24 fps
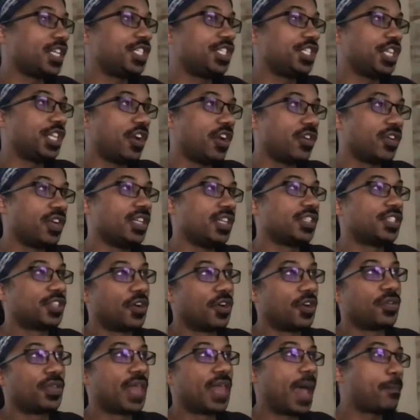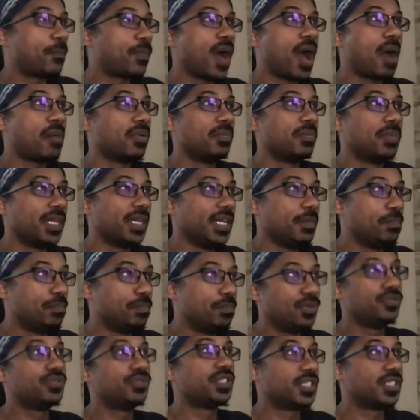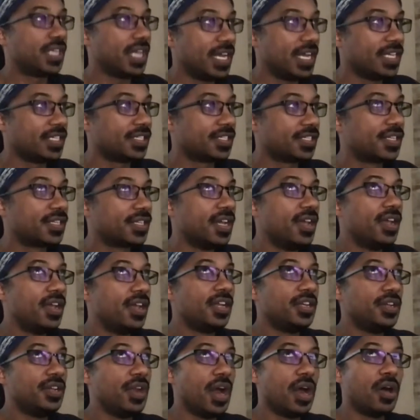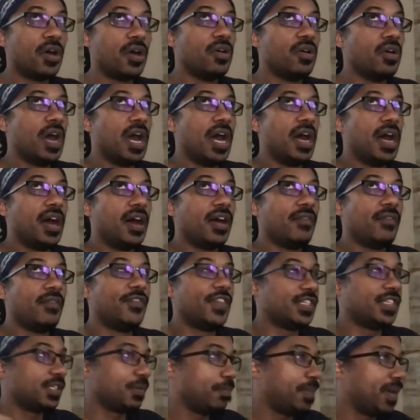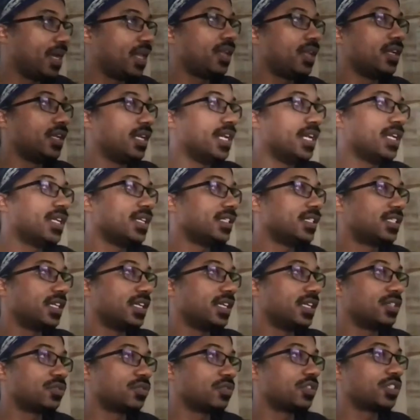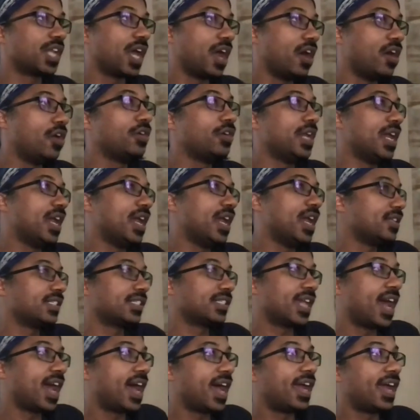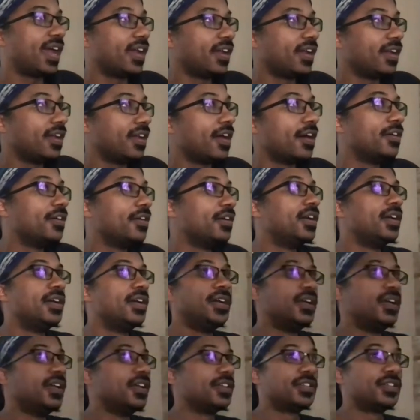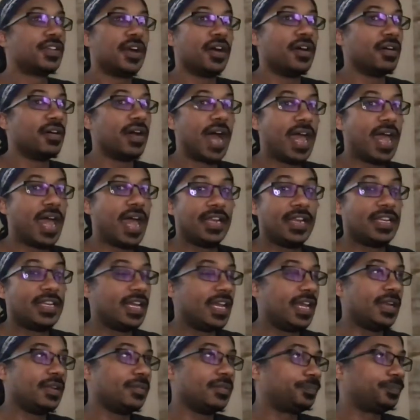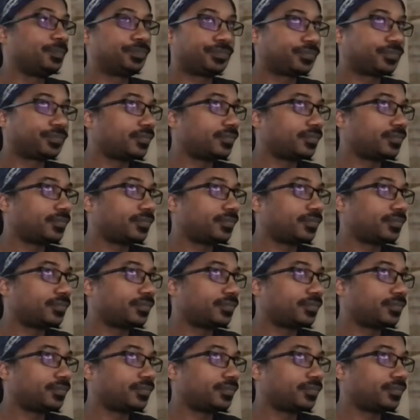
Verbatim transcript: had shared it, so that probably boosts its, you know, uh, visibility in a sense, where it's like, oh yeah, this guy, you know. So I and then